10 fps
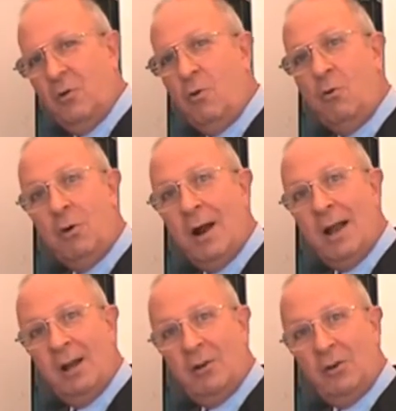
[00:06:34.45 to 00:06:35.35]
who would
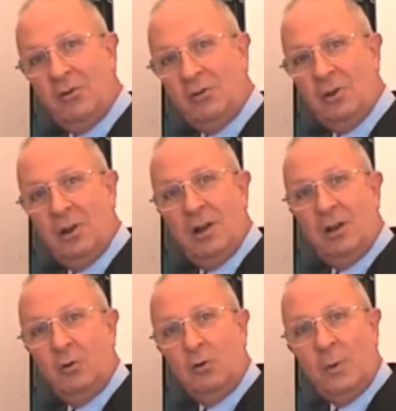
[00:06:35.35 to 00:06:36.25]
like us
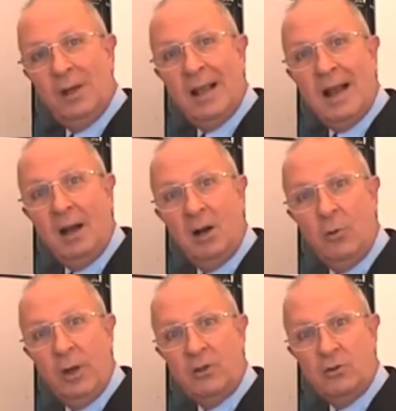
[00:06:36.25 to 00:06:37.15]
to speak their
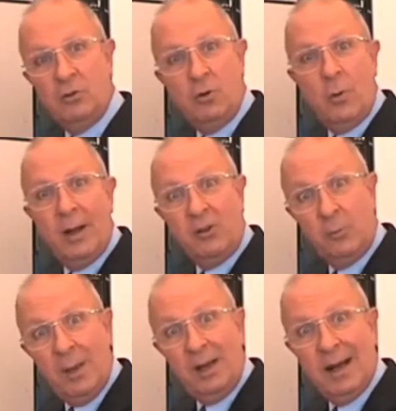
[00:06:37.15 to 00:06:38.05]
language the way they
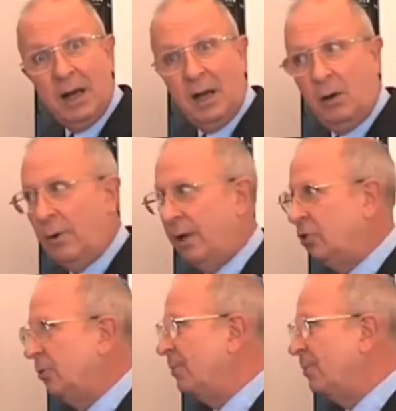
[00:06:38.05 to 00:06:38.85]
speak their language,